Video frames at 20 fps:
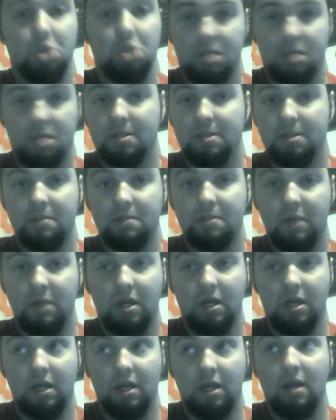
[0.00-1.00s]
just as
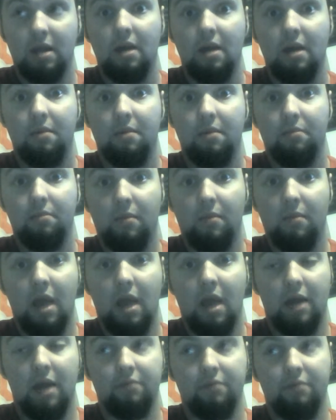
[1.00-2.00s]
many,
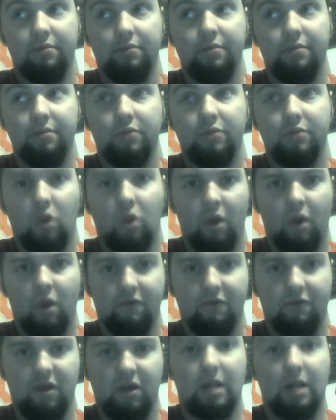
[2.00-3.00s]
and
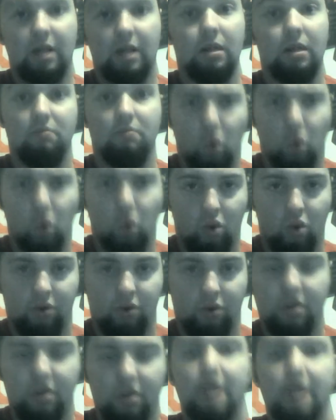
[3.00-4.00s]
quite frankly,
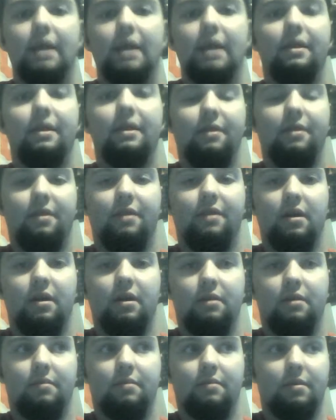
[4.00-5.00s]
more
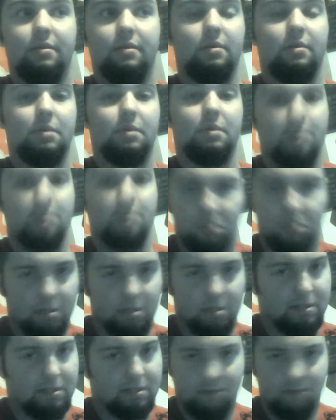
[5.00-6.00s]
than
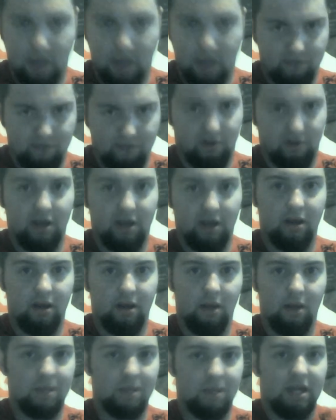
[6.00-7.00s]
socialism ever
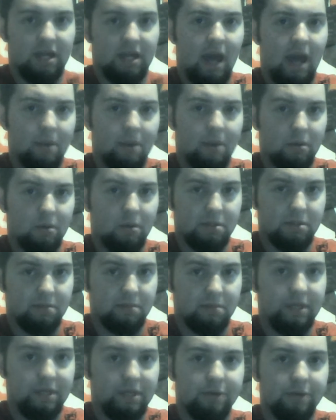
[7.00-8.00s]
had. I mean,
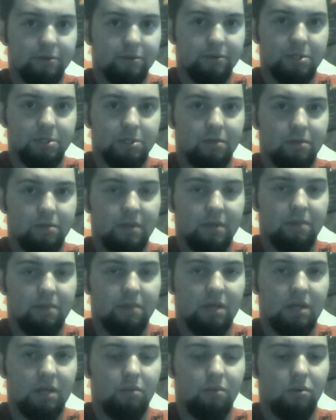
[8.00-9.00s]
capitalism killed so many
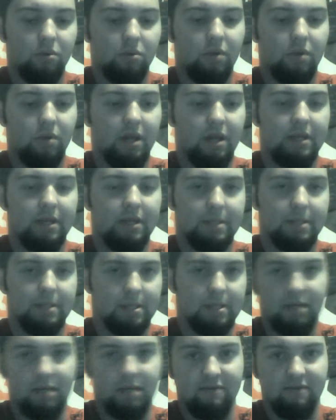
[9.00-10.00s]
people and
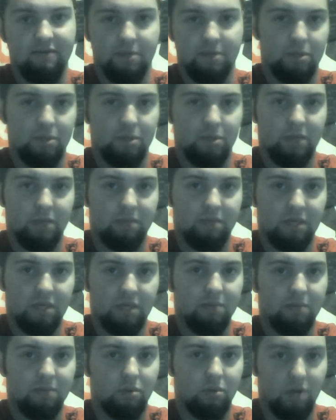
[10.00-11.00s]
enslaved so many
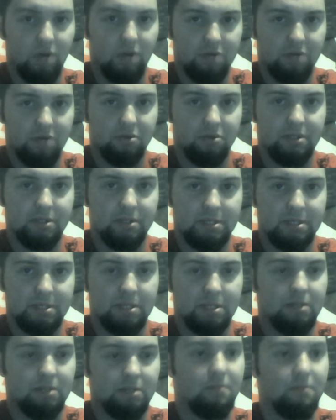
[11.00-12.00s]
people under its
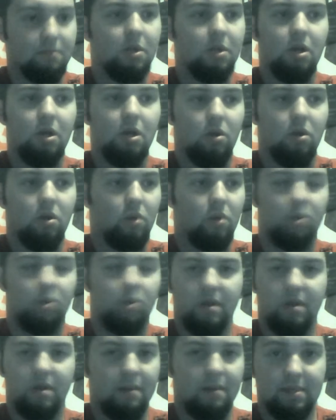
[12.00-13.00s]
system
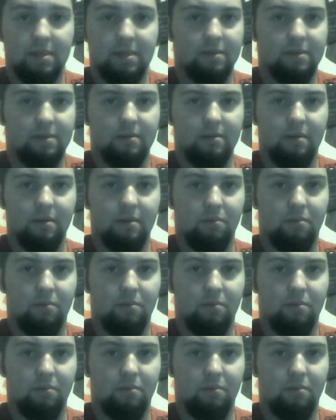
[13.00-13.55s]
we I mean